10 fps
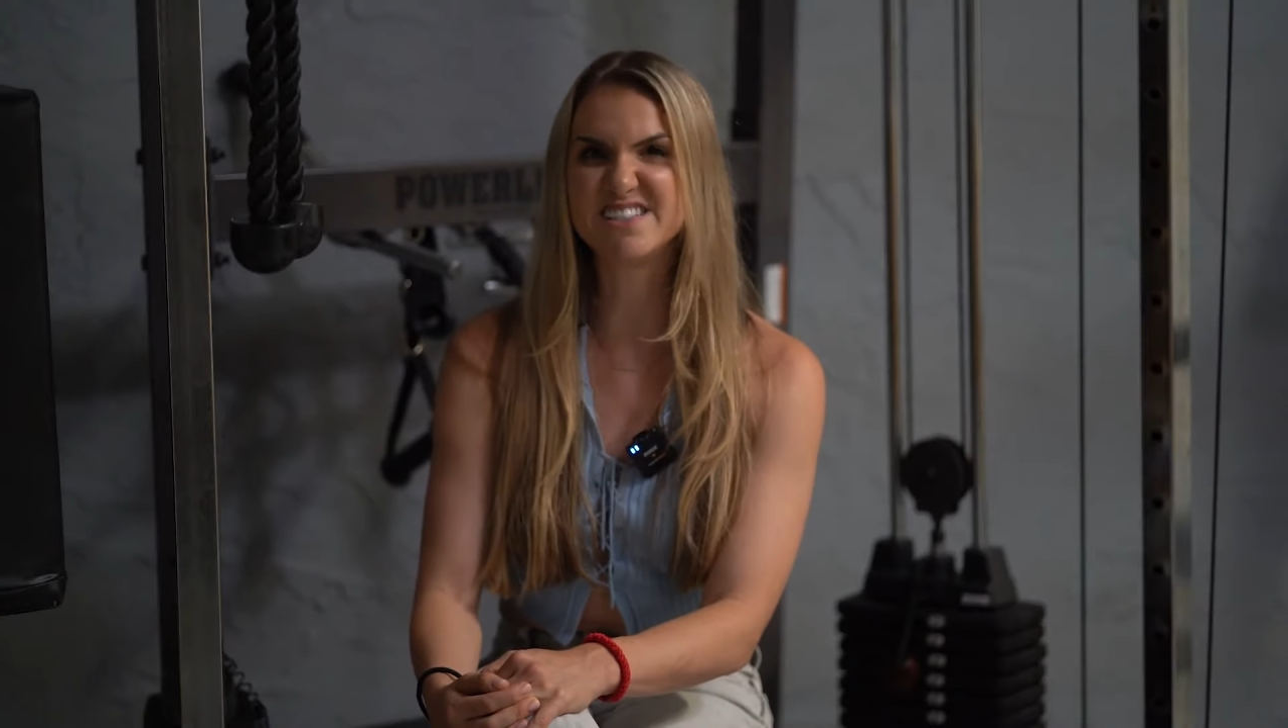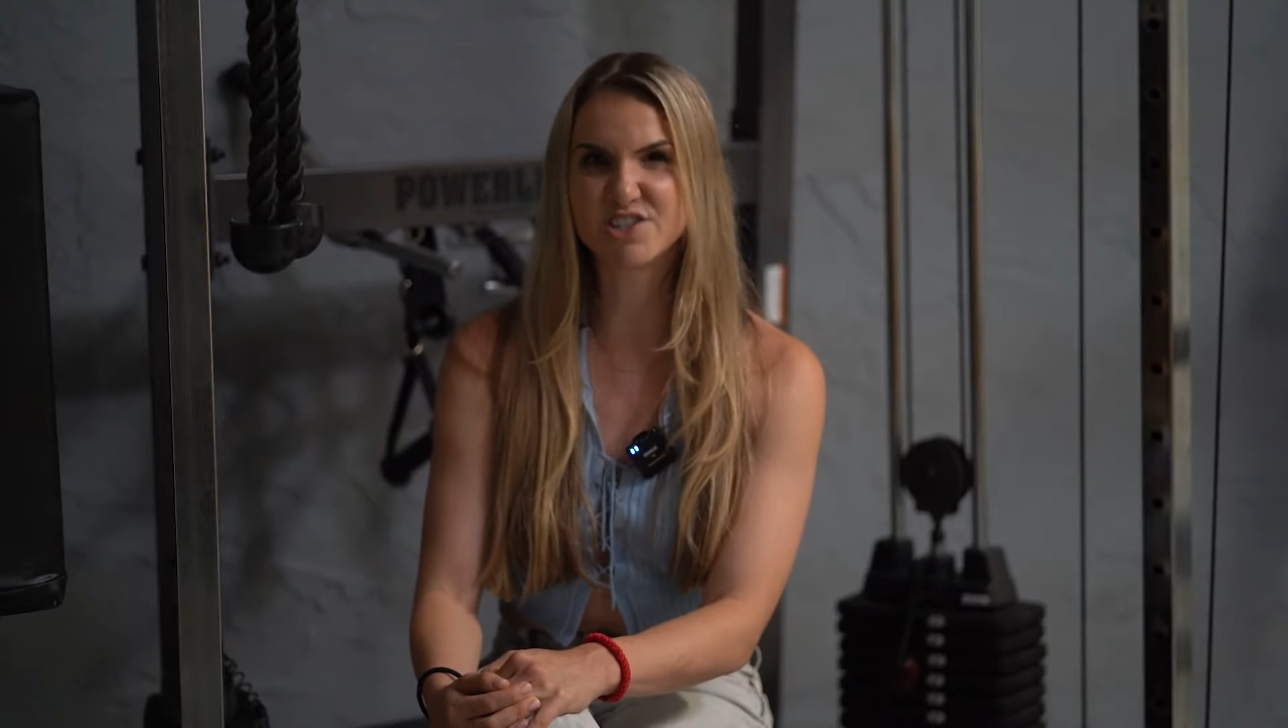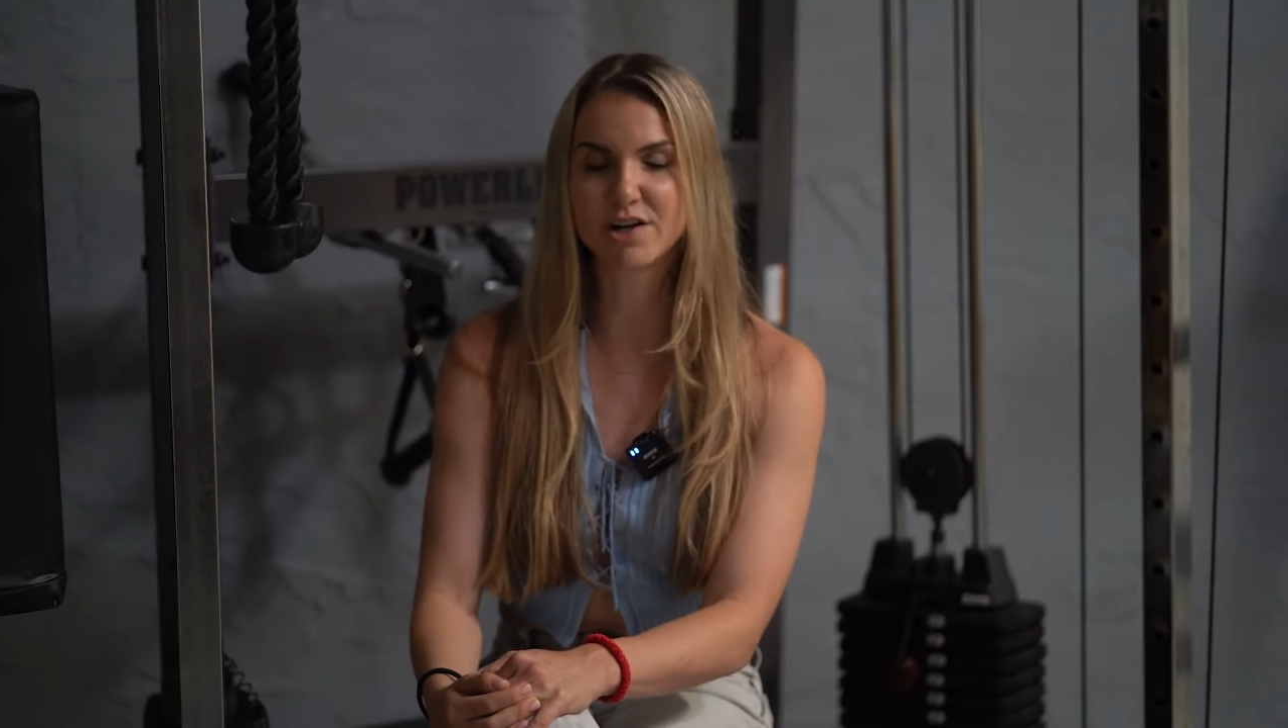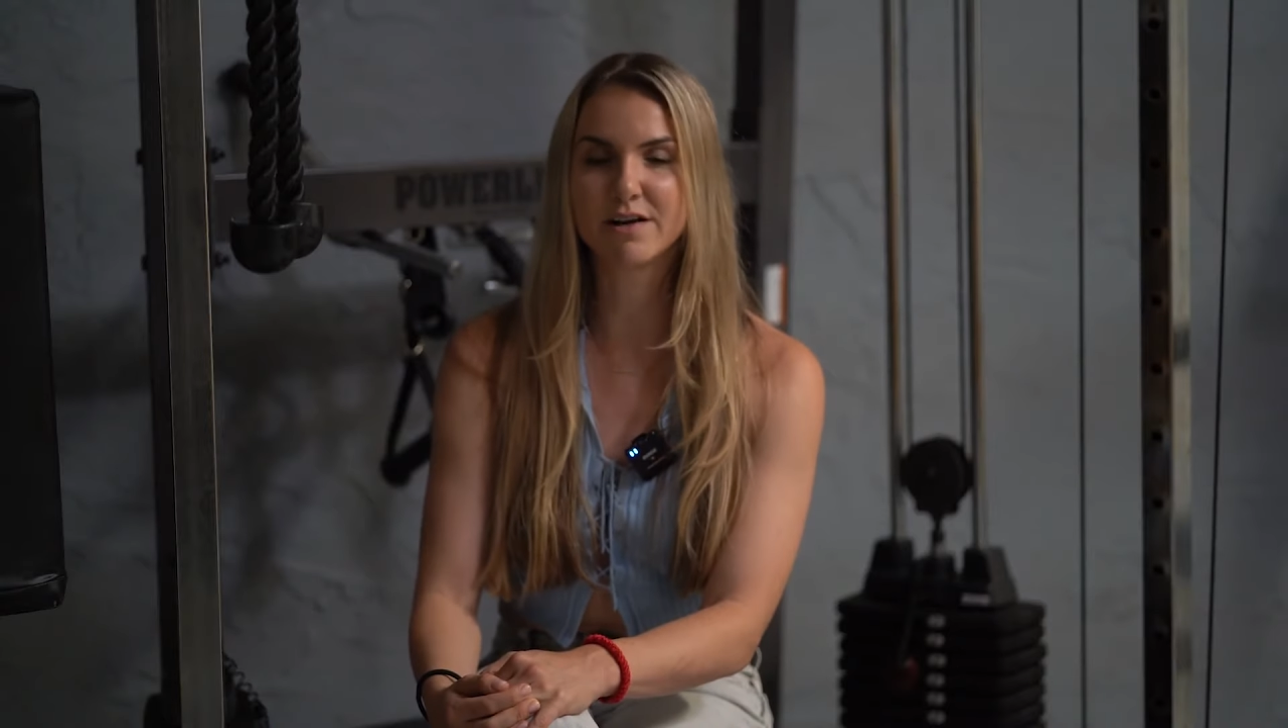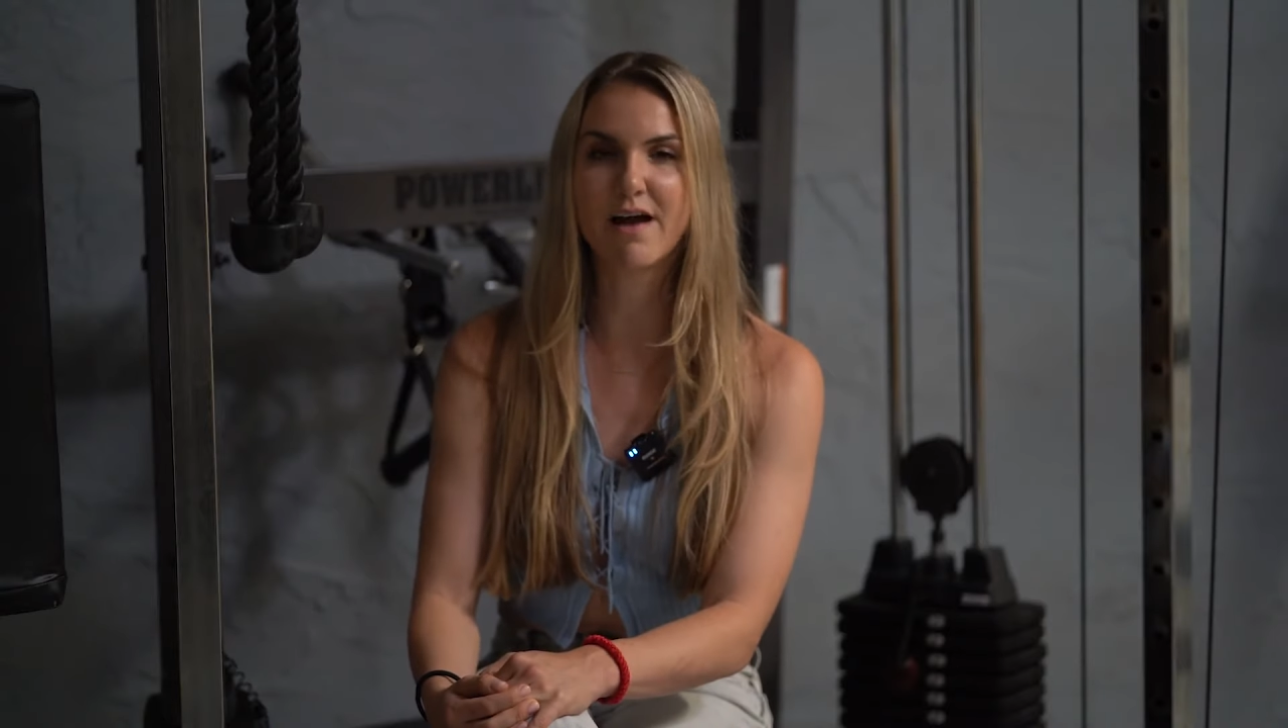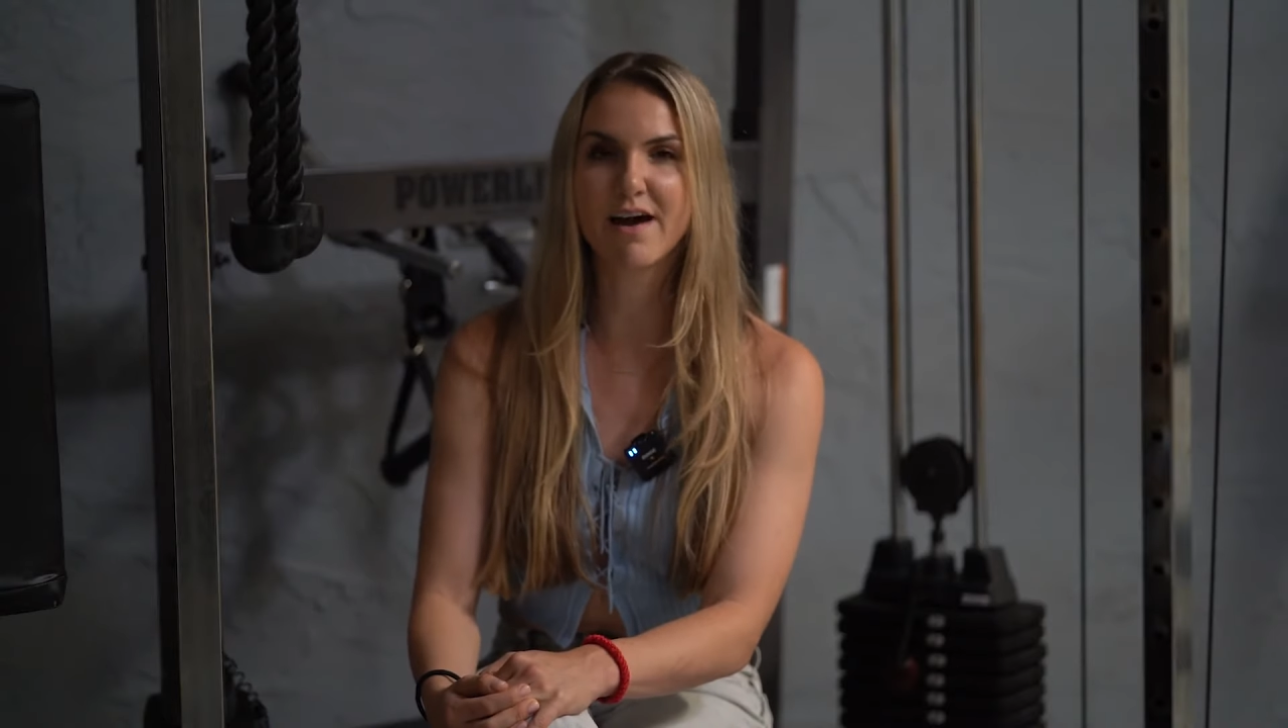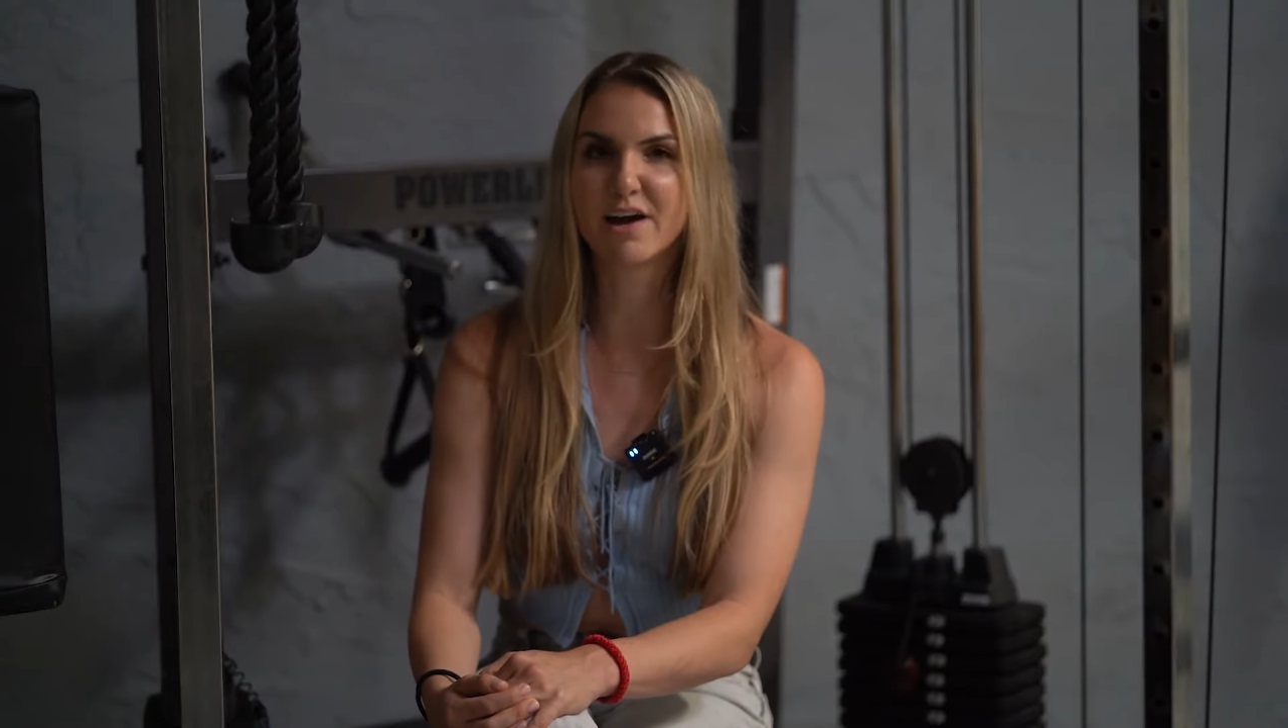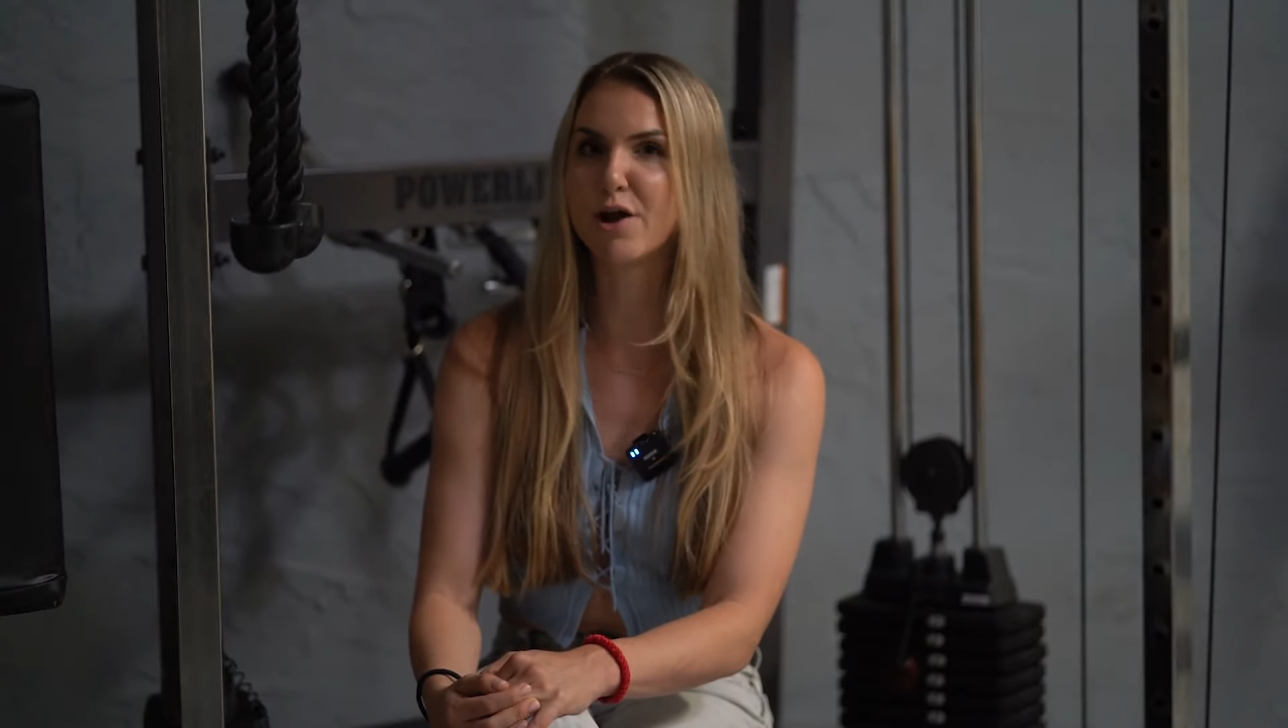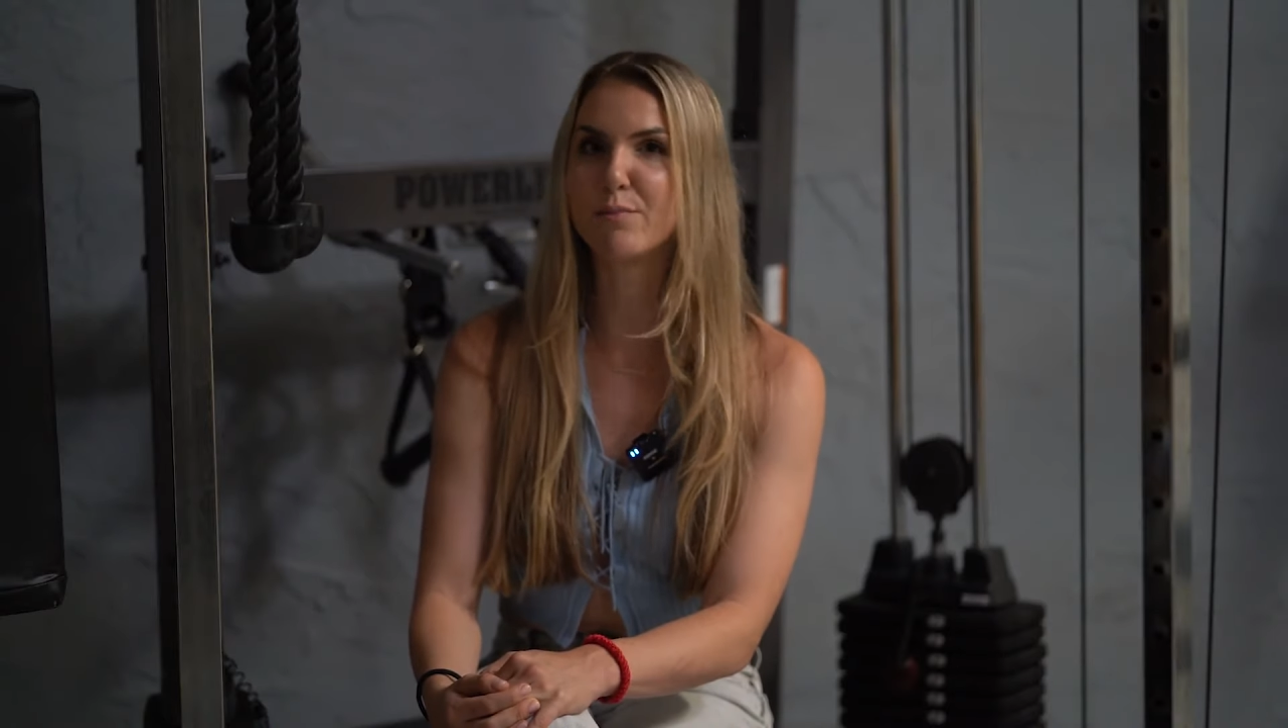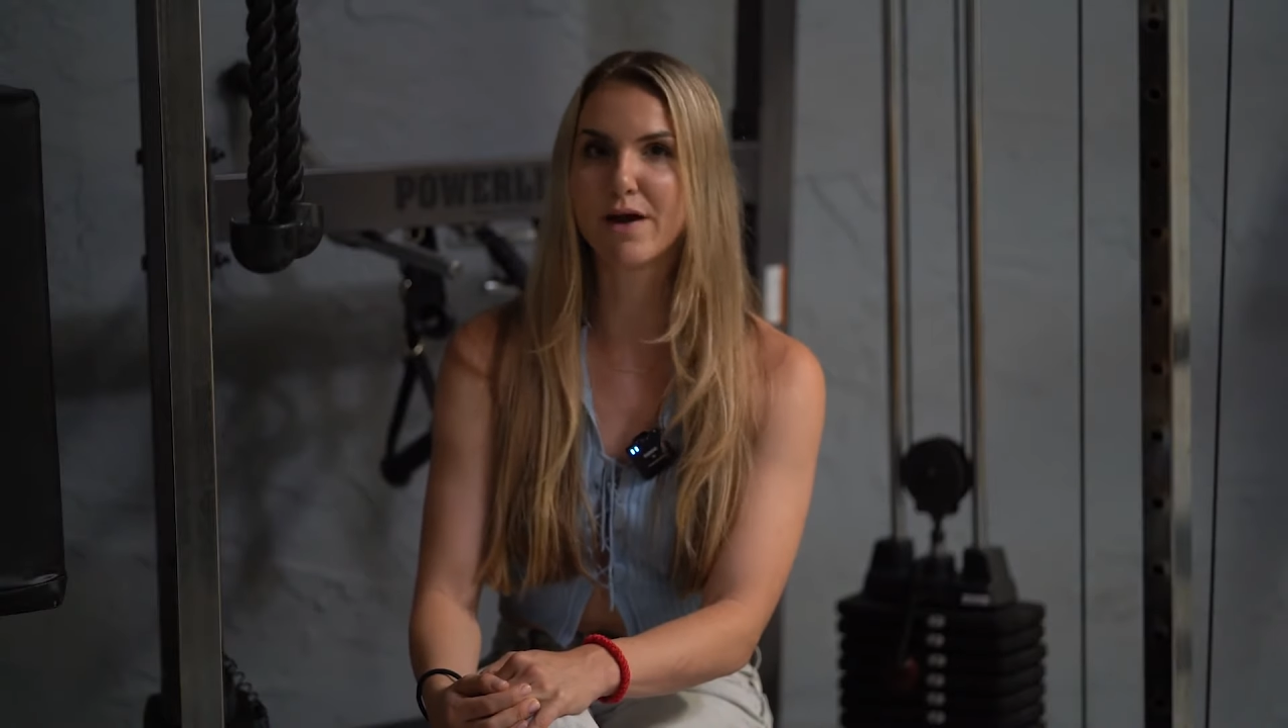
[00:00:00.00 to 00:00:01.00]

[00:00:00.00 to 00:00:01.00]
easier and not get out of